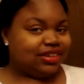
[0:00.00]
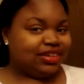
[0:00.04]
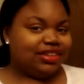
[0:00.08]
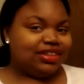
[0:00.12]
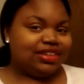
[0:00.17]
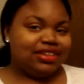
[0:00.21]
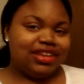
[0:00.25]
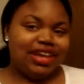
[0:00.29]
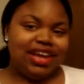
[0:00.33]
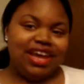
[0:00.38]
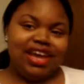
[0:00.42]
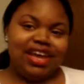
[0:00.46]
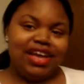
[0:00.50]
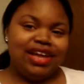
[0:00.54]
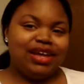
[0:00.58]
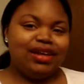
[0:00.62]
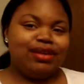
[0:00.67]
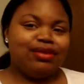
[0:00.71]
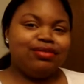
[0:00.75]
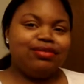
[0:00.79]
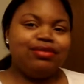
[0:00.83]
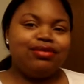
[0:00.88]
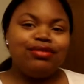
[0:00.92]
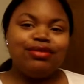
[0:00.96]

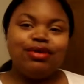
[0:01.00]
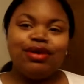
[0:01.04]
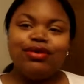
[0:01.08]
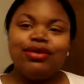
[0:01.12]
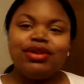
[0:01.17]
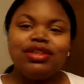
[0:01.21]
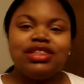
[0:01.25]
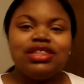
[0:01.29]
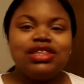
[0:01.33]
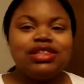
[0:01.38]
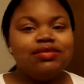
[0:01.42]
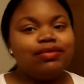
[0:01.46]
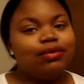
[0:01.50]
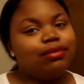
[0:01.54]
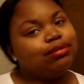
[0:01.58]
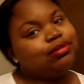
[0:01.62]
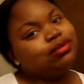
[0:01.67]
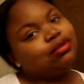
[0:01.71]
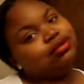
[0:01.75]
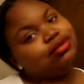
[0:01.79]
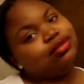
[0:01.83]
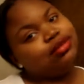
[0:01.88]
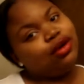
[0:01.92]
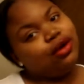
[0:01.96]
Now, you know this is
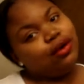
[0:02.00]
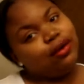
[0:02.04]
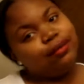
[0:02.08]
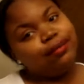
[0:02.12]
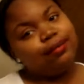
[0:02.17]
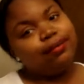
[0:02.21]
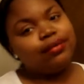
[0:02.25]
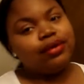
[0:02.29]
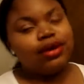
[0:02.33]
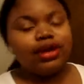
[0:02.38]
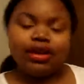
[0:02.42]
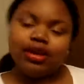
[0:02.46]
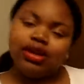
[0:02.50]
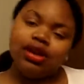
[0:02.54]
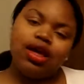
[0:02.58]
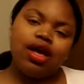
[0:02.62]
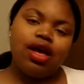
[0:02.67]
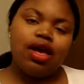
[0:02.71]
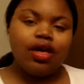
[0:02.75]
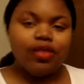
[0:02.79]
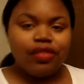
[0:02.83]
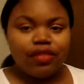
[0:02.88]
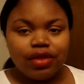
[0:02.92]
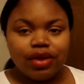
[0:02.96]
from no one
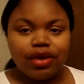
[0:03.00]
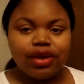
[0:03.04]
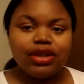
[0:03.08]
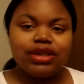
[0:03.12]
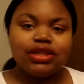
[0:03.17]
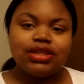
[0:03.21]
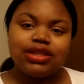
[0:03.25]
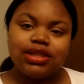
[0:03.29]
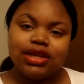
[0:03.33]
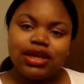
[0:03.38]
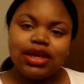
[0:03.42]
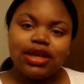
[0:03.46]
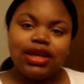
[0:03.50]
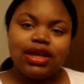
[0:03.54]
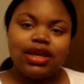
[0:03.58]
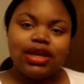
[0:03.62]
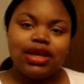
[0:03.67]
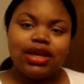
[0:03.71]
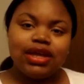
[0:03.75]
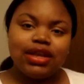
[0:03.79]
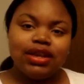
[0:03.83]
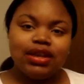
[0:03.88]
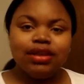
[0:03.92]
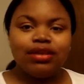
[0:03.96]
other
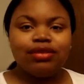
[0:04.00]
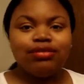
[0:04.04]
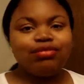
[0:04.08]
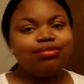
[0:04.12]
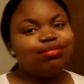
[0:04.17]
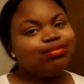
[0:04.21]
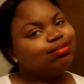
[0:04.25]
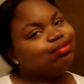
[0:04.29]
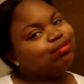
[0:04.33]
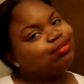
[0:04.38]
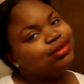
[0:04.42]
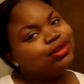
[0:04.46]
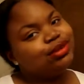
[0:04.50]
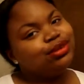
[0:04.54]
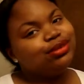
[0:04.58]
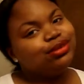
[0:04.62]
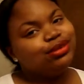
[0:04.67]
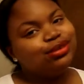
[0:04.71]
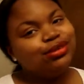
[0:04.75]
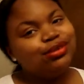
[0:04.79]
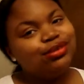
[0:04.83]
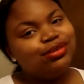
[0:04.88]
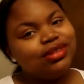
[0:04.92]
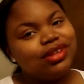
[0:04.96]
than,
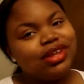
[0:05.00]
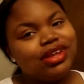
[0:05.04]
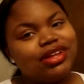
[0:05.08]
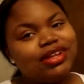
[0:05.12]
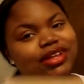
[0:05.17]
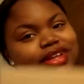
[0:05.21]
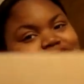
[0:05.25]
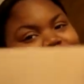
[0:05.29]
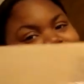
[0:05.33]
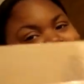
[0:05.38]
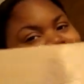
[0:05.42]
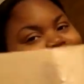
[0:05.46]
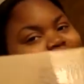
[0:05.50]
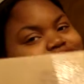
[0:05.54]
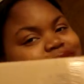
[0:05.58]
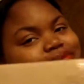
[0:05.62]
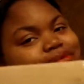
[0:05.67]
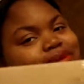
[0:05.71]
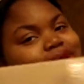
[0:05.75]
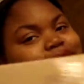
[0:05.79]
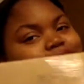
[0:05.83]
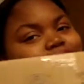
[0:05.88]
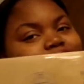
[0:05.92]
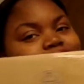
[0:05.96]
who you think that's in these
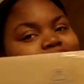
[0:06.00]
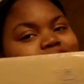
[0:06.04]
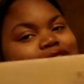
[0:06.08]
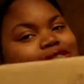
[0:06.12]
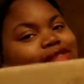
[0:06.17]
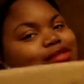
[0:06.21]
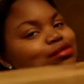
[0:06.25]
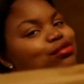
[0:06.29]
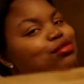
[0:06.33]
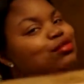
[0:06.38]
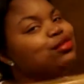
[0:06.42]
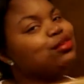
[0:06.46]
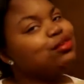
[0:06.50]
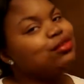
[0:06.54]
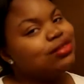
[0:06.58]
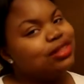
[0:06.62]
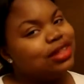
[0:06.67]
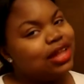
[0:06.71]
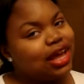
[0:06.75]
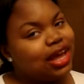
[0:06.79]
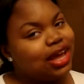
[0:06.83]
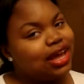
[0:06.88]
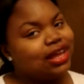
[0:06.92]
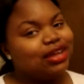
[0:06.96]
big boxes? Who you
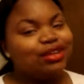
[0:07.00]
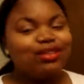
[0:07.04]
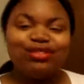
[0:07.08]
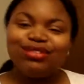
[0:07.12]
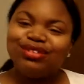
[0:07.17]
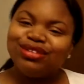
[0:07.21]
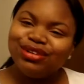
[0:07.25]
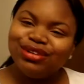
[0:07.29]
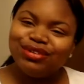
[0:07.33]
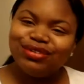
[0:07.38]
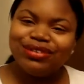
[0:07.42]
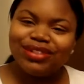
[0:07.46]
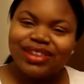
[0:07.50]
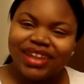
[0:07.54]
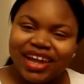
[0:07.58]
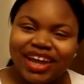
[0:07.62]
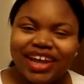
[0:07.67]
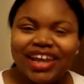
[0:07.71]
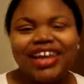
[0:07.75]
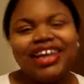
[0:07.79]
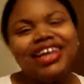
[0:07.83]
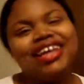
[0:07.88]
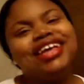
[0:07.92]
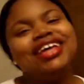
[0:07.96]
think? Who you
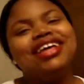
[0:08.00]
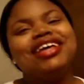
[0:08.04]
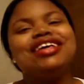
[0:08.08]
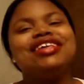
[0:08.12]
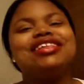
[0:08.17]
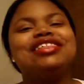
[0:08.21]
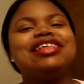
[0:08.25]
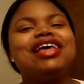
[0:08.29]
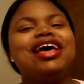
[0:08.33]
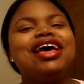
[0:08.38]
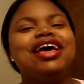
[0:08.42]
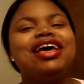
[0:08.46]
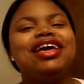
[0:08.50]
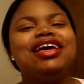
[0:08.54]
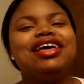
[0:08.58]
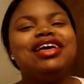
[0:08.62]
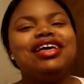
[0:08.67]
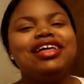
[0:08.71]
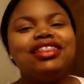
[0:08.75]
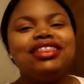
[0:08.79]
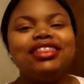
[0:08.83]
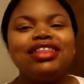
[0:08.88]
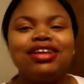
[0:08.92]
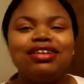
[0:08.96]
think? It's like,
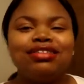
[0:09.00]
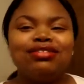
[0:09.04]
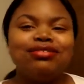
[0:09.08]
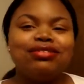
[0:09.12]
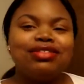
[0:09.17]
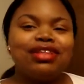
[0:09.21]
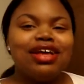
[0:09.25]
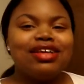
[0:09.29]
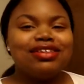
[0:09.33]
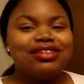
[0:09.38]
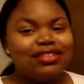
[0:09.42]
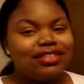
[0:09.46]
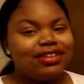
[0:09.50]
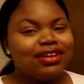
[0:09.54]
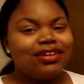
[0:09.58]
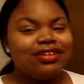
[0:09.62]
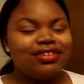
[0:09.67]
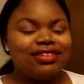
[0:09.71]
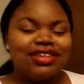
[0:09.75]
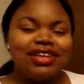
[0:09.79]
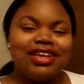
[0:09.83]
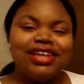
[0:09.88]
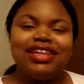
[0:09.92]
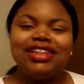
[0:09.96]
Thick
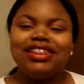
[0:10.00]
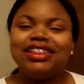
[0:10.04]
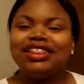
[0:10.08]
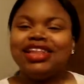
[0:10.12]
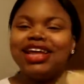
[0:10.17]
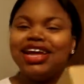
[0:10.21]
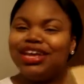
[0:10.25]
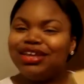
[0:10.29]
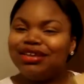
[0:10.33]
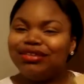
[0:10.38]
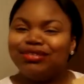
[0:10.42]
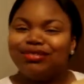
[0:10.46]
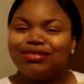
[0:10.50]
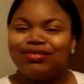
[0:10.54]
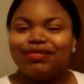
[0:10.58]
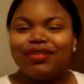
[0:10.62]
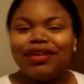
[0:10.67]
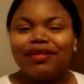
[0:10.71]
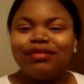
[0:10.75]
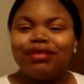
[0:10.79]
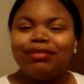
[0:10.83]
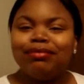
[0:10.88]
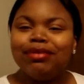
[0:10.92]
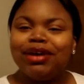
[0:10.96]
2013, thank you
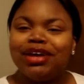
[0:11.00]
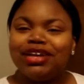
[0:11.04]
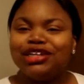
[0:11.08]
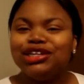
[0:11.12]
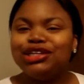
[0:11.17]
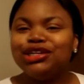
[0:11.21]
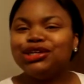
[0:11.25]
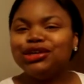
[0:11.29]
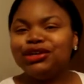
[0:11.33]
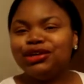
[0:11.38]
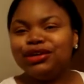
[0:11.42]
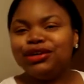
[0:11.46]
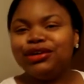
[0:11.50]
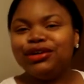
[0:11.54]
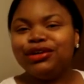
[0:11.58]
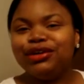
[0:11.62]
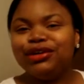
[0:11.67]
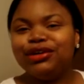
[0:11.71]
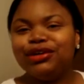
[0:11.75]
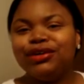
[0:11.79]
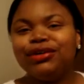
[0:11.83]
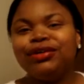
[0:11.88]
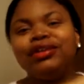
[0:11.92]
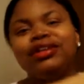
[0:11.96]
very much,
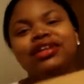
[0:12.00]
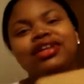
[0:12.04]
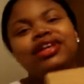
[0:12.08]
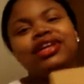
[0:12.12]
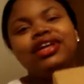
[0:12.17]
girl.